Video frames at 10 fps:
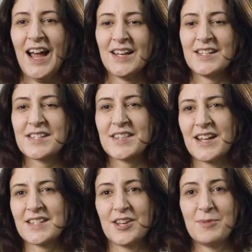And
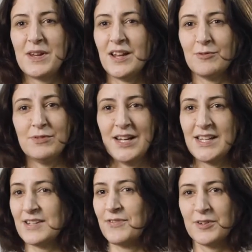that's going to be a
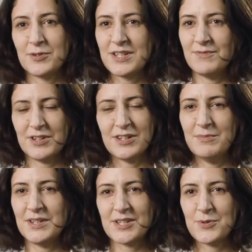really difficult
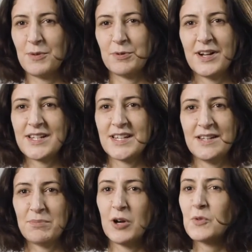environment to operate
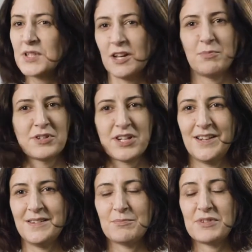in, but also
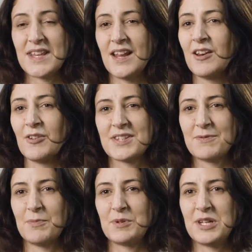present lots
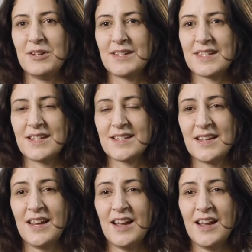of opportunities.